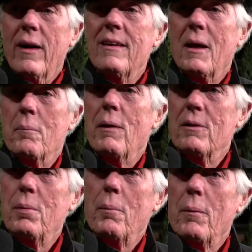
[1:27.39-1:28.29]
I think it
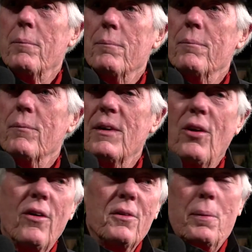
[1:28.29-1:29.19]
brings people,
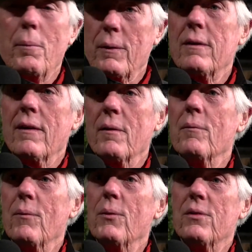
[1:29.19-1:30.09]
returns people to the
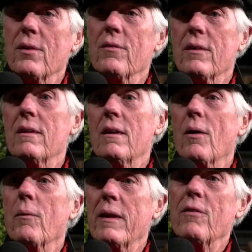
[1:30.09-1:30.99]
roots of, you
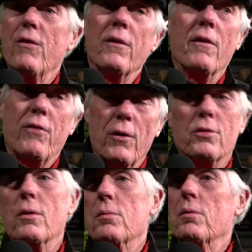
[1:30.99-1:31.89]
know, when they their
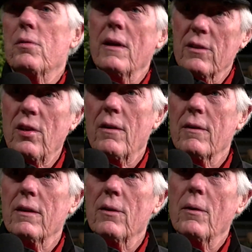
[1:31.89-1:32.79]
first Christmas tree,
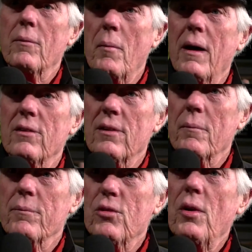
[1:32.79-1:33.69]
etc. You know, it reminds
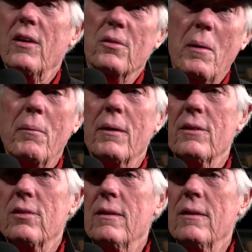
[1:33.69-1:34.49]
them, triggers memories.